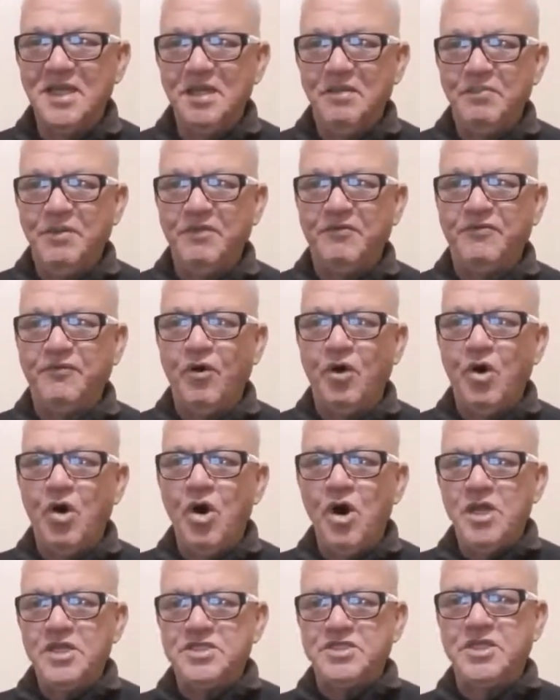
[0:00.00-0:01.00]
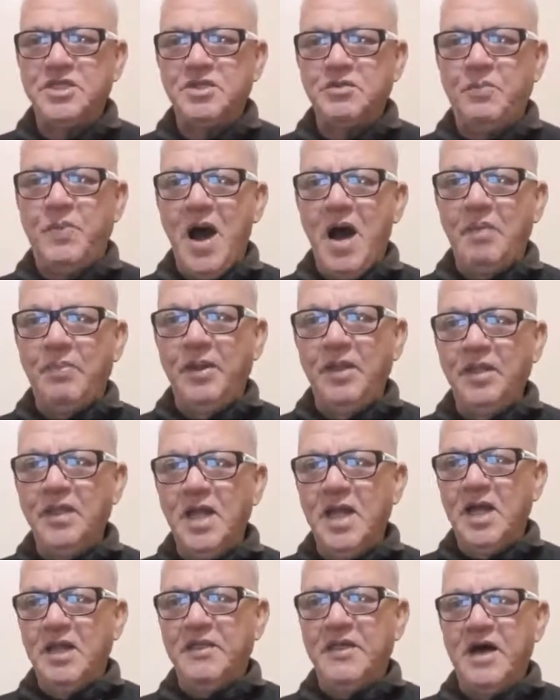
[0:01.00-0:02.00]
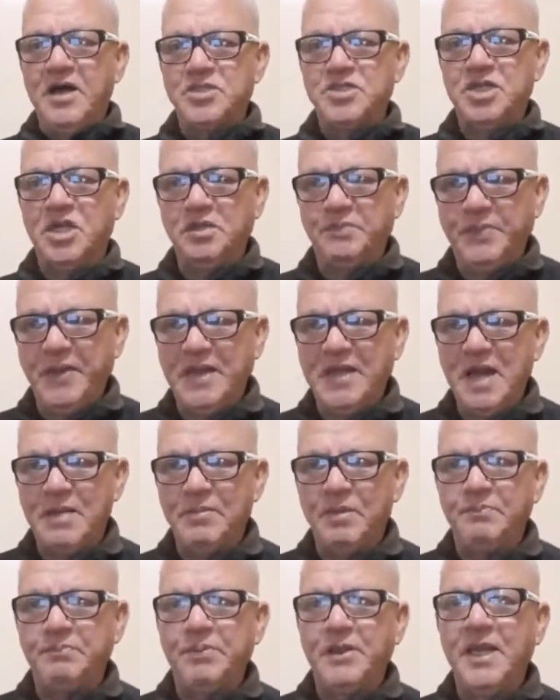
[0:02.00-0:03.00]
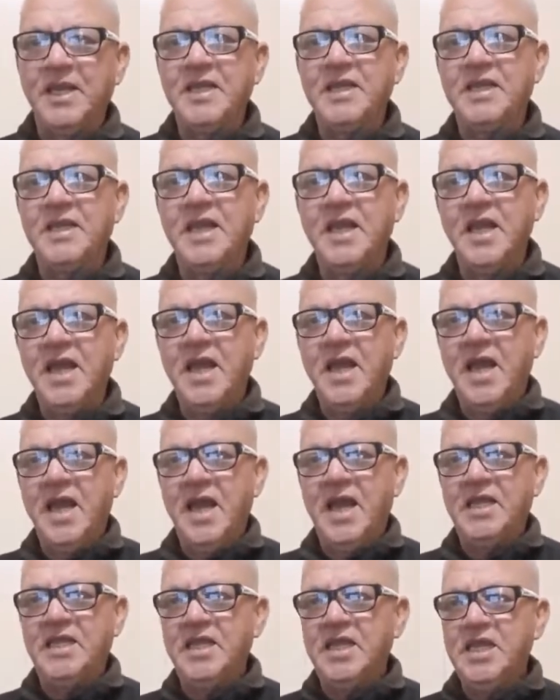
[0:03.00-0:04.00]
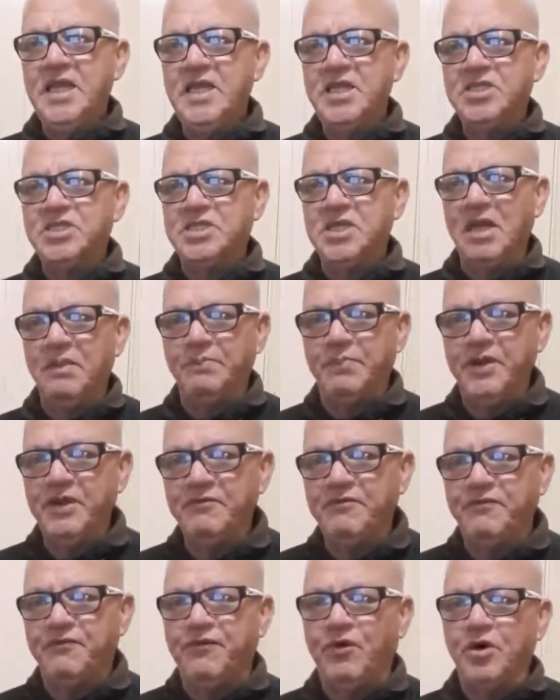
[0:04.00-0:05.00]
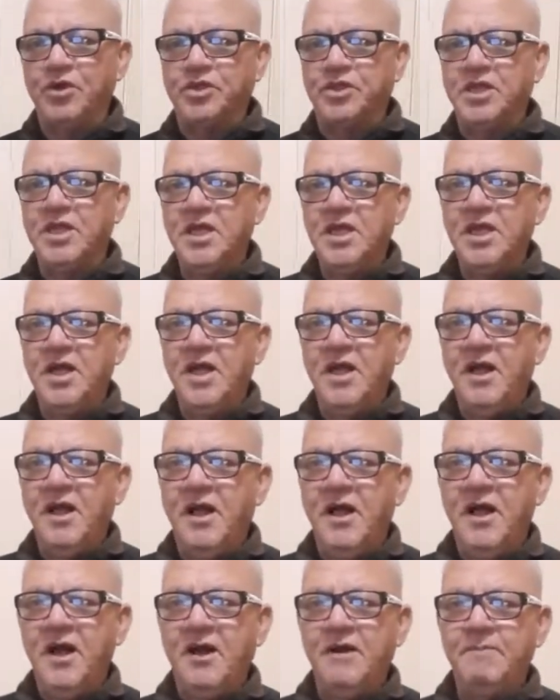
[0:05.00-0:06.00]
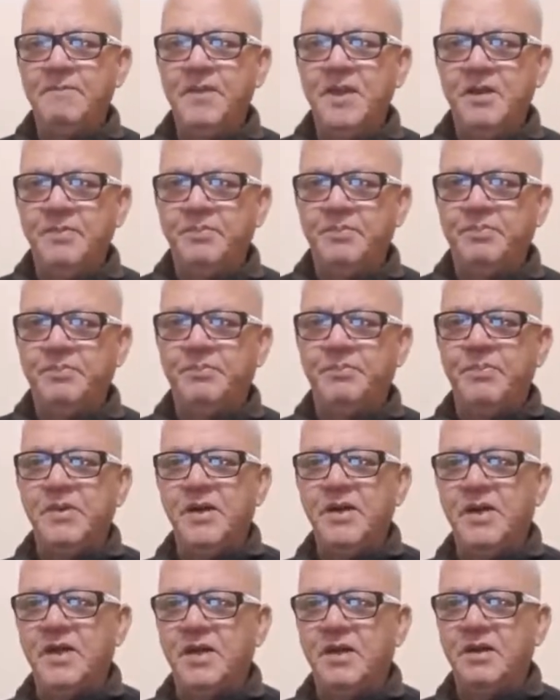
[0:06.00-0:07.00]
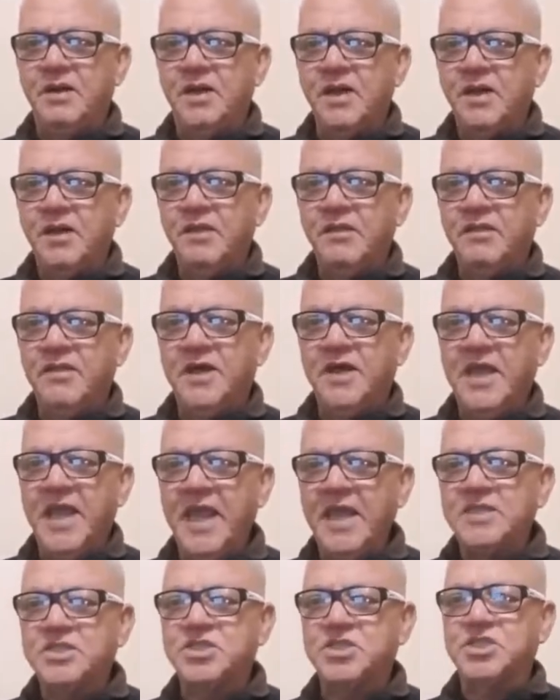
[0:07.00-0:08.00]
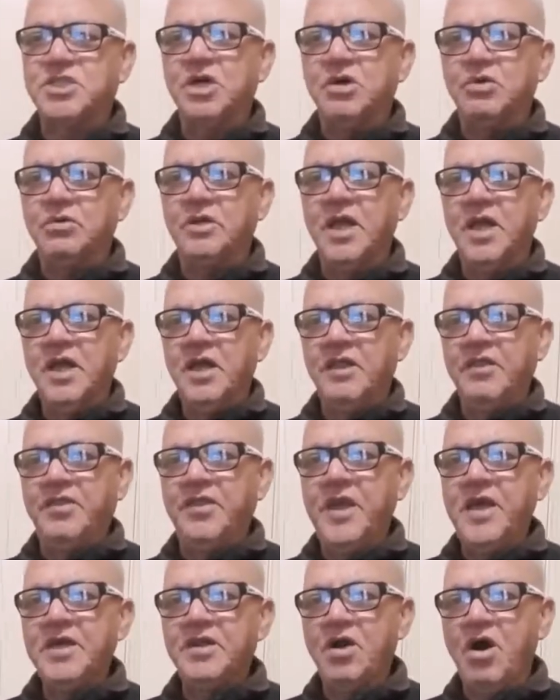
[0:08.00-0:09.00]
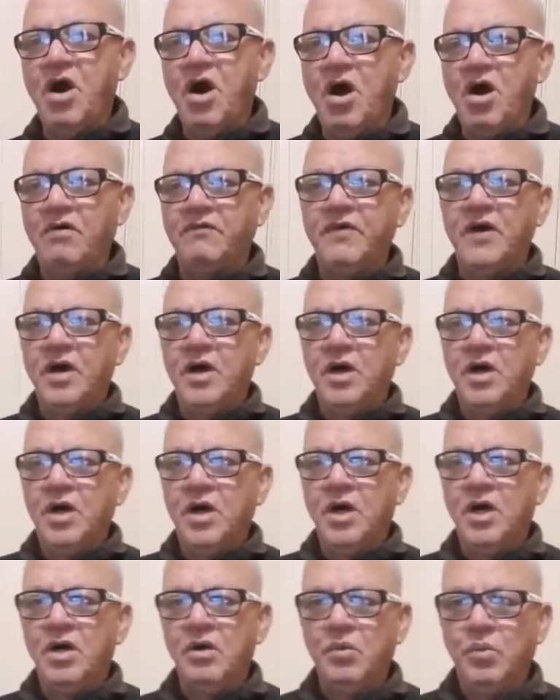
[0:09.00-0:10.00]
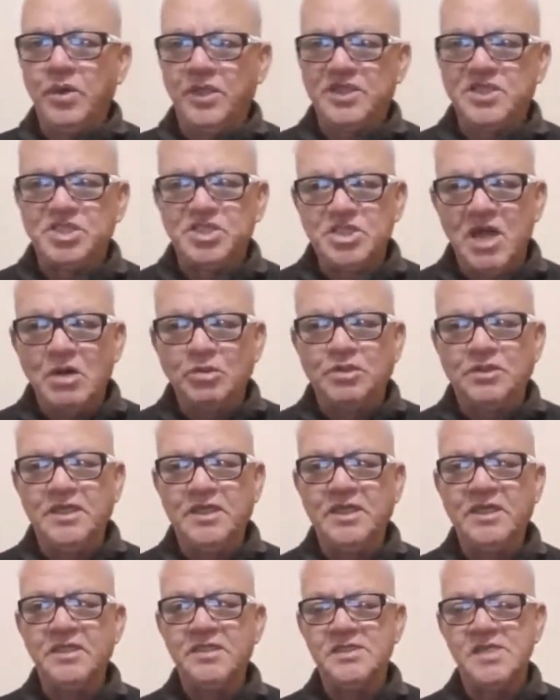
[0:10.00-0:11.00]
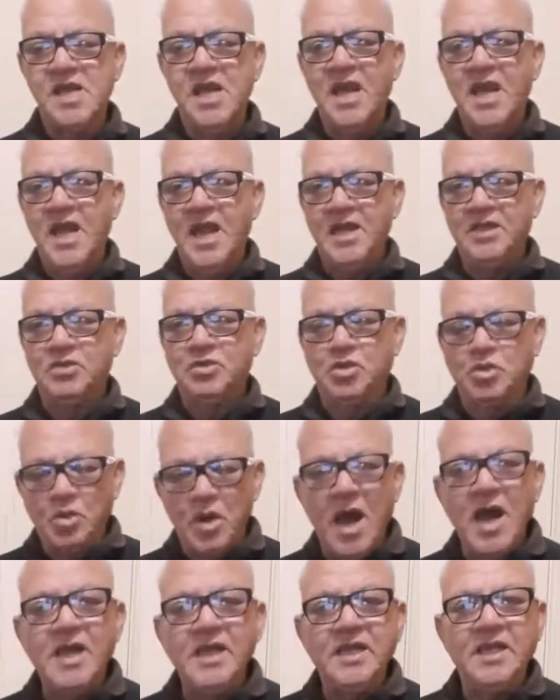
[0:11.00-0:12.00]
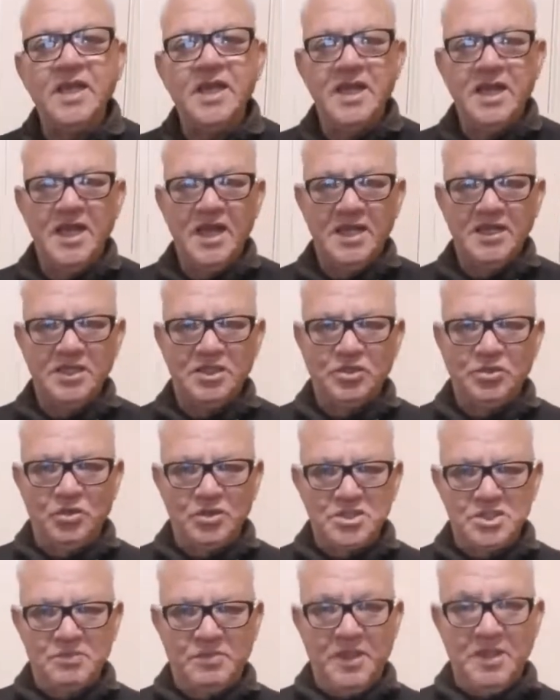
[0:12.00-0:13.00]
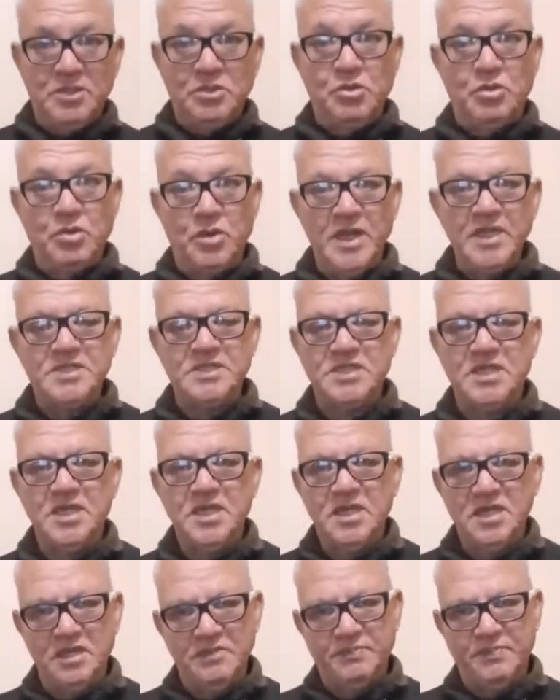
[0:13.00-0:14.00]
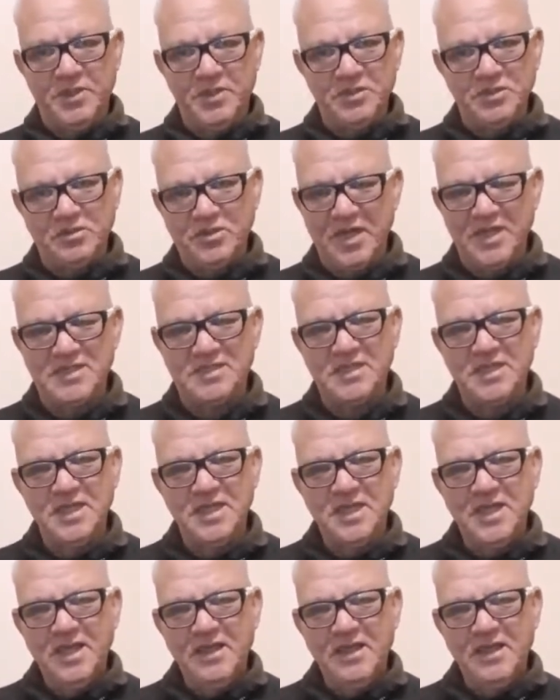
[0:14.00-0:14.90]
Before Zerubbabel, thou shalt become a plain, and he shall bring forth uh, uh, uh, the headstone thereof with shouting and crying. And it talks about grace upon grace.